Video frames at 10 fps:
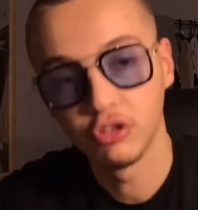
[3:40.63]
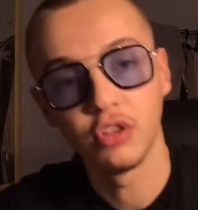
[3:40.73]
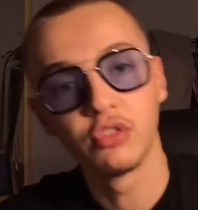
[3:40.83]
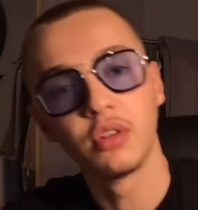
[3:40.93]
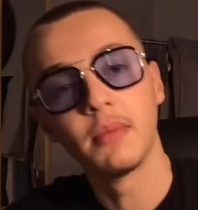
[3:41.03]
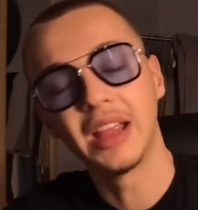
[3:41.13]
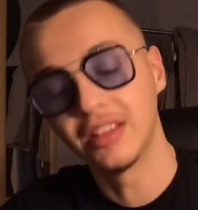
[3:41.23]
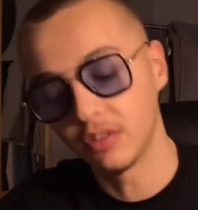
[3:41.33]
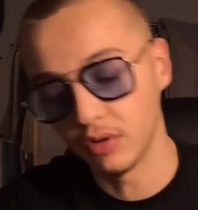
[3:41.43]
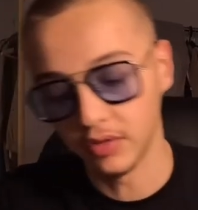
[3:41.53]
those are the main
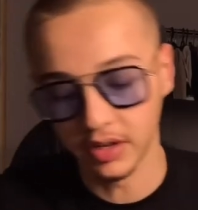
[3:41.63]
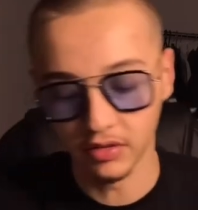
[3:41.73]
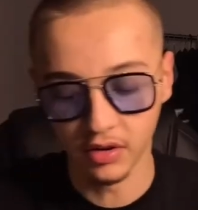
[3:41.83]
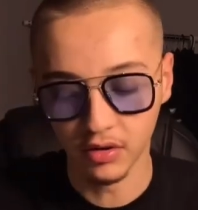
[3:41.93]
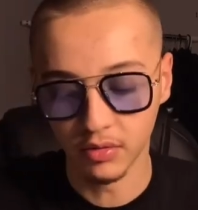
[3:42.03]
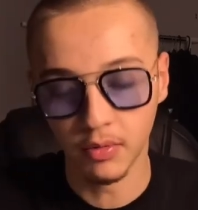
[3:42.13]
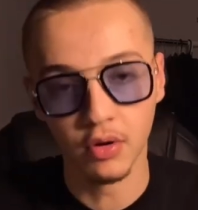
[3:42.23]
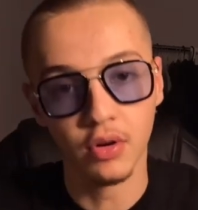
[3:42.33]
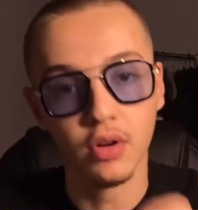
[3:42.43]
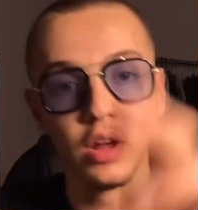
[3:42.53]
sort of things to do
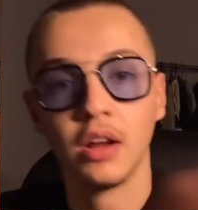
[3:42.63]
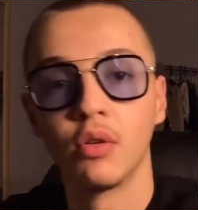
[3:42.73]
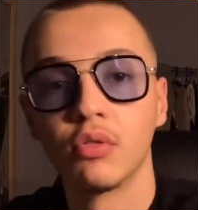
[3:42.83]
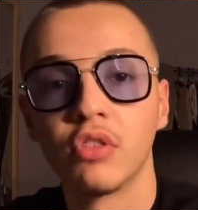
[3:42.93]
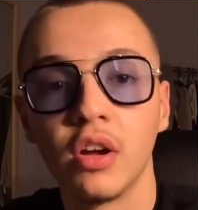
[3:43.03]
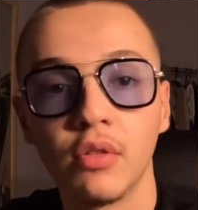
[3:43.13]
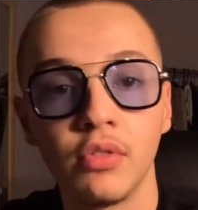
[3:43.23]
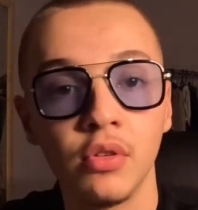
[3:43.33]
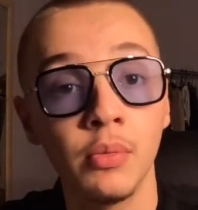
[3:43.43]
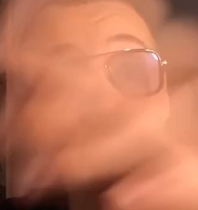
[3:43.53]
tomorrow, alongside
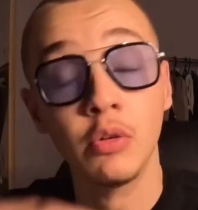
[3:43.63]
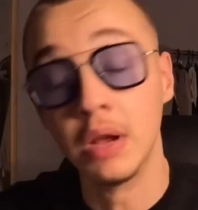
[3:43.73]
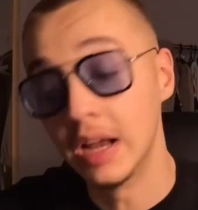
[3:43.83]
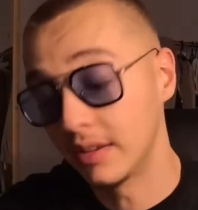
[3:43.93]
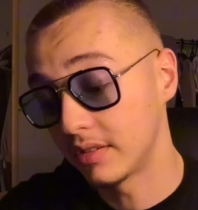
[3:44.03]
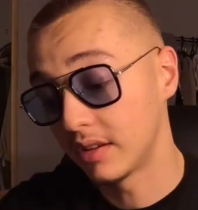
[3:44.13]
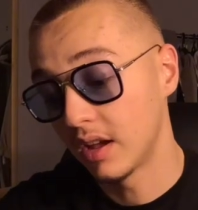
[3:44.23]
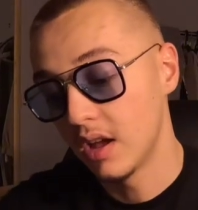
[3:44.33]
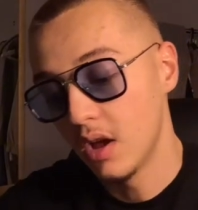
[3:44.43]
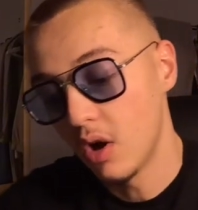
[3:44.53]
obviously we do a list
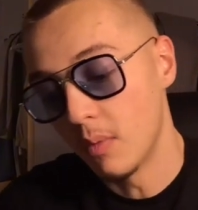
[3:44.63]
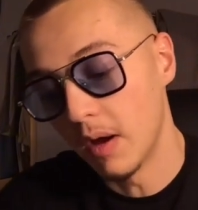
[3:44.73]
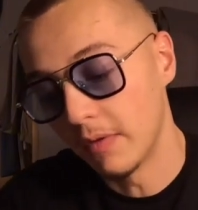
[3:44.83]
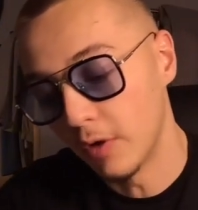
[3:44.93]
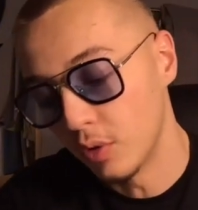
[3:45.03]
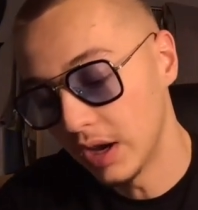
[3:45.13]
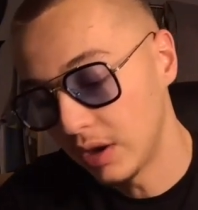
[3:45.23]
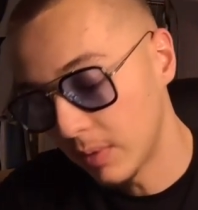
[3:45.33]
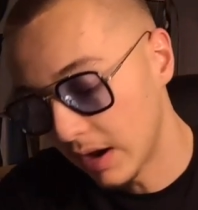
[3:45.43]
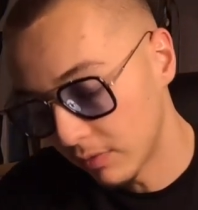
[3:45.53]
on my phone
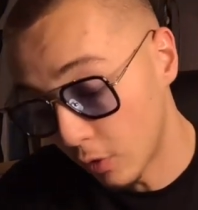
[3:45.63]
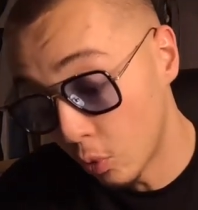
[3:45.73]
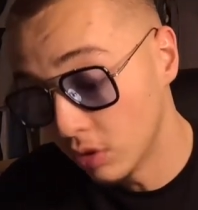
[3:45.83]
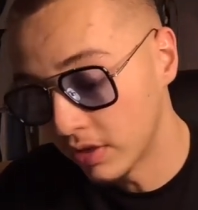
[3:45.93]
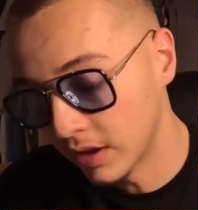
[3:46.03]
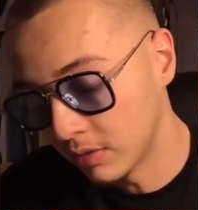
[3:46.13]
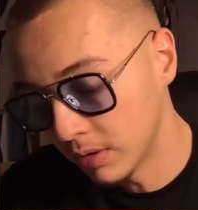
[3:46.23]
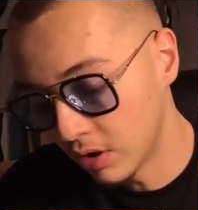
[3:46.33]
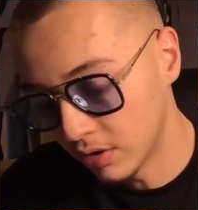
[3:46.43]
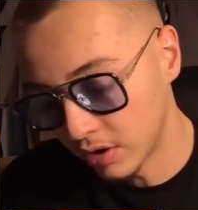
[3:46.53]
anyway of all the things we
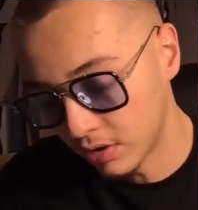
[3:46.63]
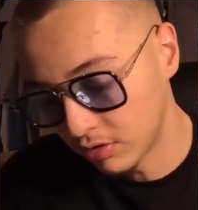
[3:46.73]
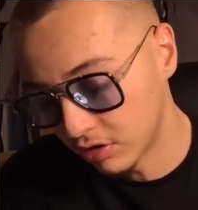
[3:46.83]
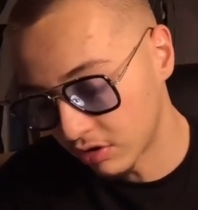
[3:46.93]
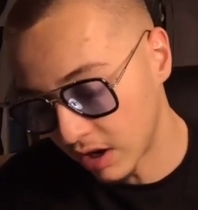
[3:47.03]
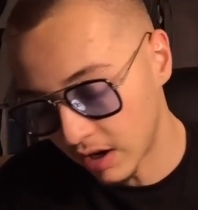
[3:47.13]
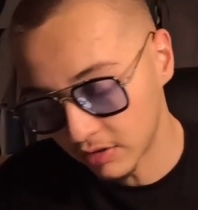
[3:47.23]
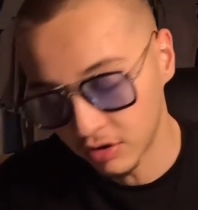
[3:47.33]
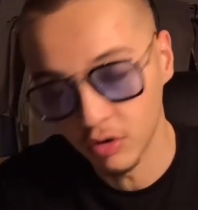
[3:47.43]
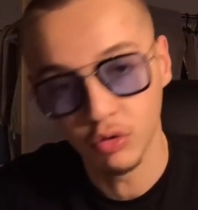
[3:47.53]
got to do. Just I like
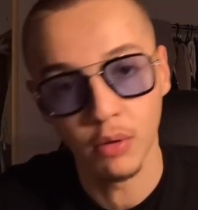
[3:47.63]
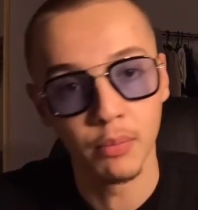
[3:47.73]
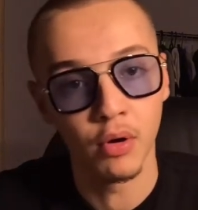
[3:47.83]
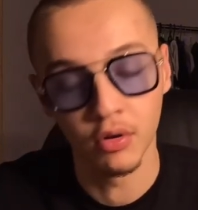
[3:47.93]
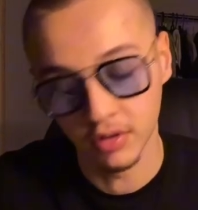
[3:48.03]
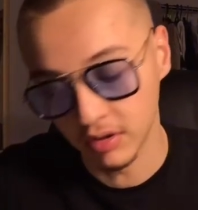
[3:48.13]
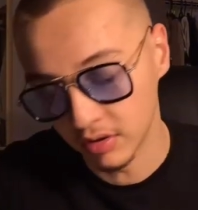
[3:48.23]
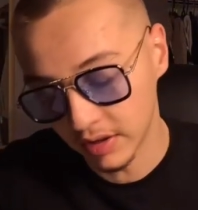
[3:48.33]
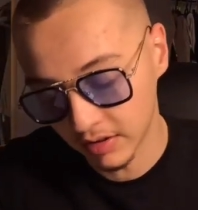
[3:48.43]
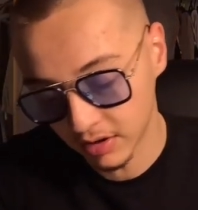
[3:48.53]
to do the top priorities
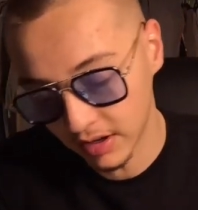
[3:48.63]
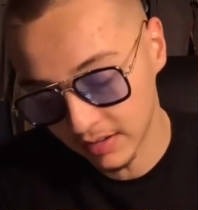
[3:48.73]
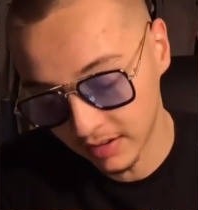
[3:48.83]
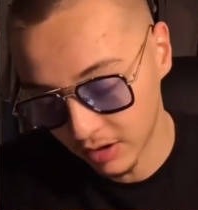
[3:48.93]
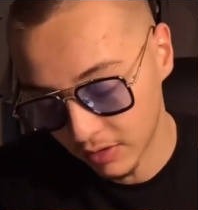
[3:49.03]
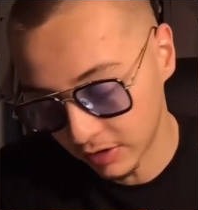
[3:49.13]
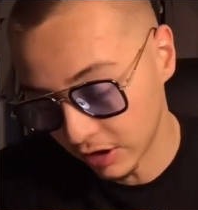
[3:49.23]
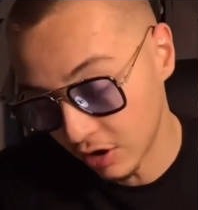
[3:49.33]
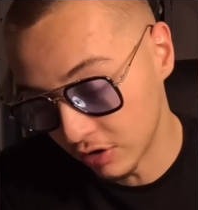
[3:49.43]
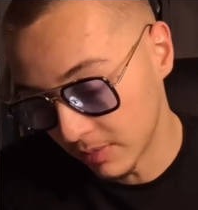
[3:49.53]
on there so I can tick it off as I
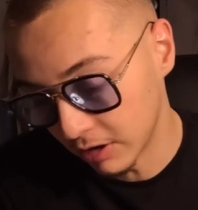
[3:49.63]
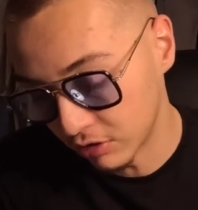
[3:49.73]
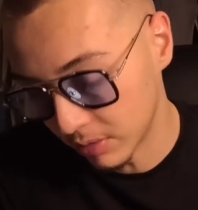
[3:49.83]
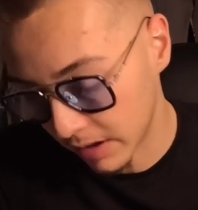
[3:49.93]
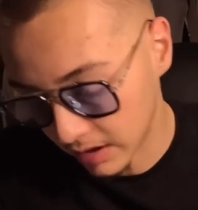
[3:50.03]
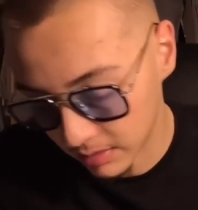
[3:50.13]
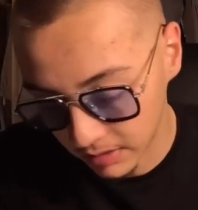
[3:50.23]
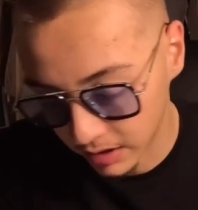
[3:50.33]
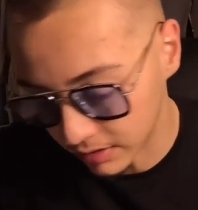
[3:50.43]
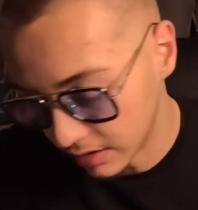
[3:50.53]
go to make sure I'm getting them
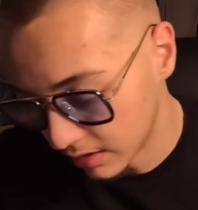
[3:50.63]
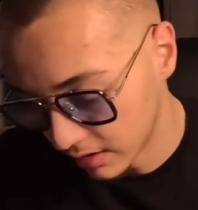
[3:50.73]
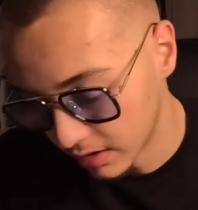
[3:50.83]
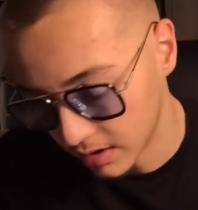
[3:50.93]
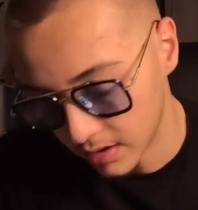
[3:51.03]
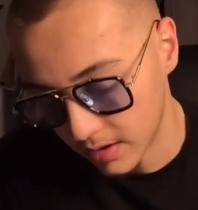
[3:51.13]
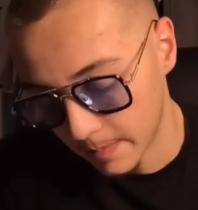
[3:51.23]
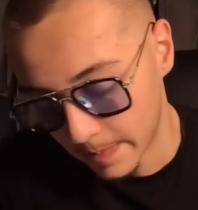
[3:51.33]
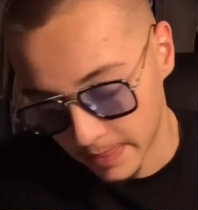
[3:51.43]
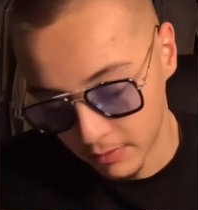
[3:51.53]
done.
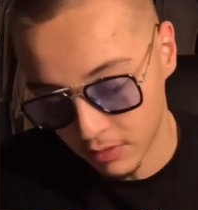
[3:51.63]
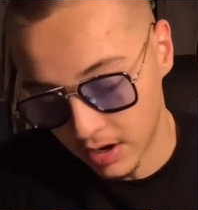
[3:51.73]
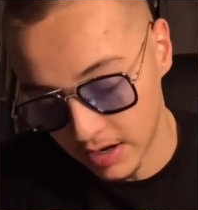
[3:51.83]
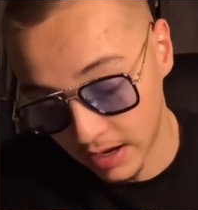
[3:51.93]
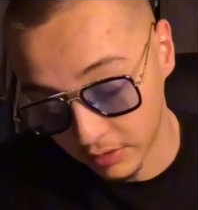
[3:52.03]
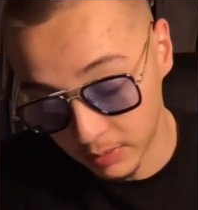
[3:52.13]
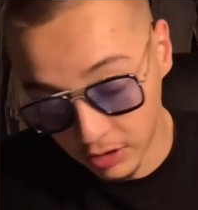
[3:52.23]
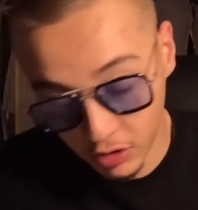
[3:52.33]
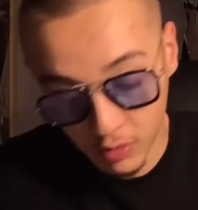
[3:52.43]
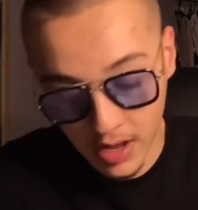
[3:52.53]
Right, next we
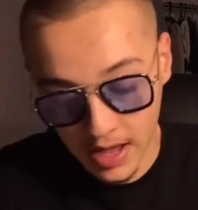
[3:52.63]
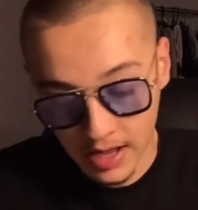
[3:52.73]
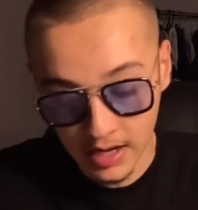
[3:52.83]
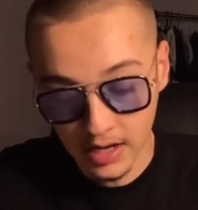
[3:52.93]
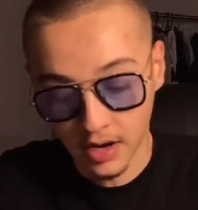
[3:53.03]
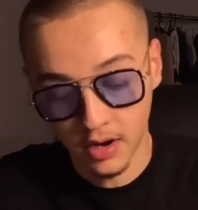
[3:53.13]
do a